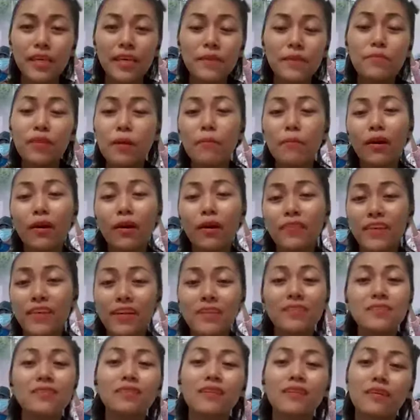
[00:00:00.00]
In Myanmar, there
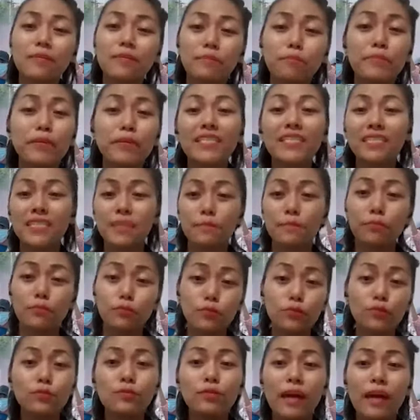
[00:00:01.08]
is a big
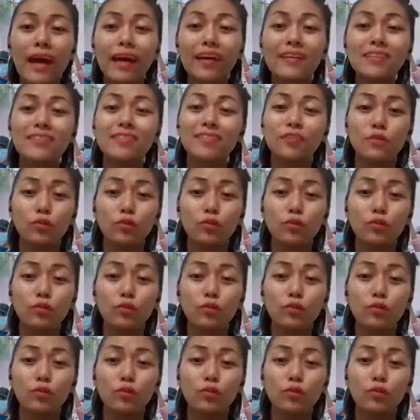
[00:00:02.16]
taboo that,